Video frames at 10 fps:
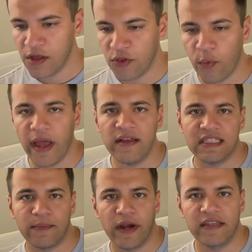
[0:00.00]
The way I'll
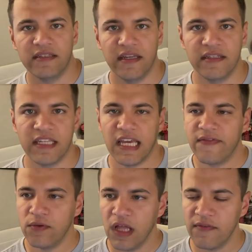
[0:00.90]
summarize it is if you
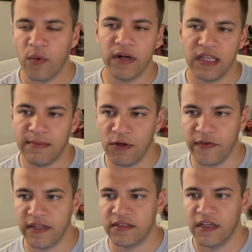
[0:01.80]
love going to the
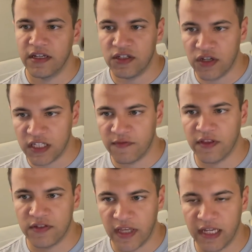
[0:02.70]
movies just for the
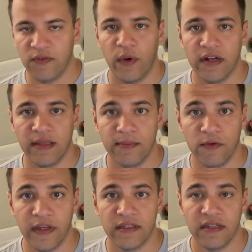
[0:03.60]
sake of going to the
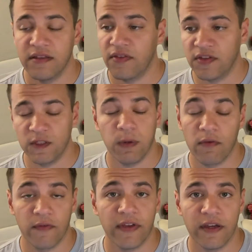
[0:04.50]
movies, then this is perfect
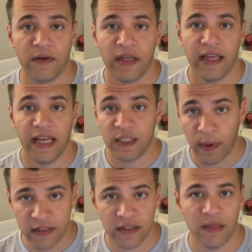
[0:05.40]
for you,
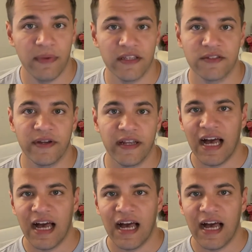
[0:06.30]
especially on the big screen.